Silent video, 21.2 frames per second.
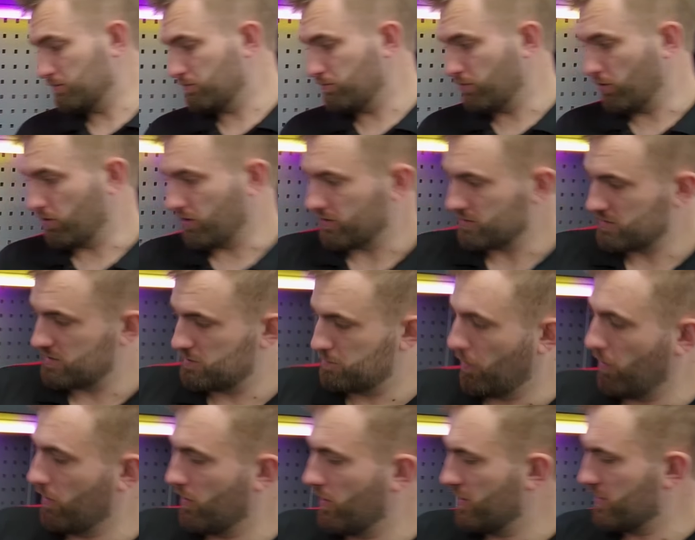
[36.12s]
product
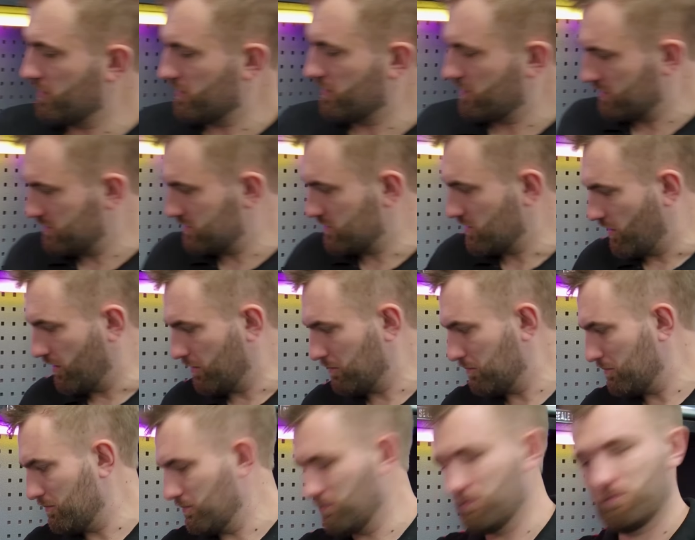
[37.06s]
spotlight, this
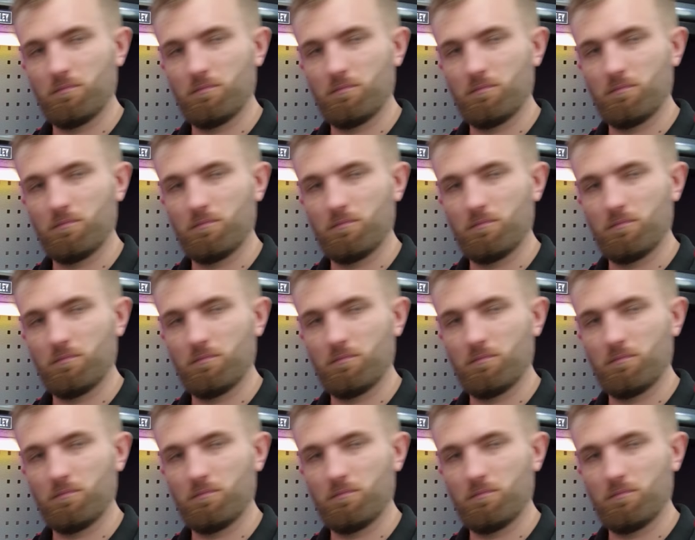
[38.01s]
time